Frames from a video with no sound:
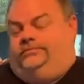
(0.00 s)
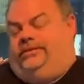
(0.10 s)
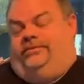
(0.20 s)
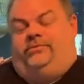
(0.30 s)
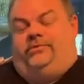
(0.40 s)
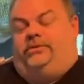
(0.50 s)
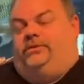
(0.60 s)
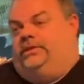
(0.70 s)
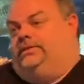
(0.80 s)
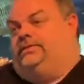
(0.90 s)
Everyone
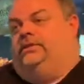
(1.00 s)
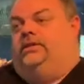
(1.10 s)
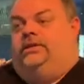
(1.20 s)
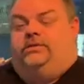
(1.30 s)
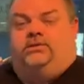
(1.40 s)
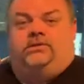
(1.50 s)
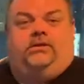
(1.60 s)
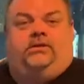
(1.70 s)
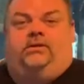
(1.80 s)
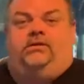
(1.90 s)
thinks that neos are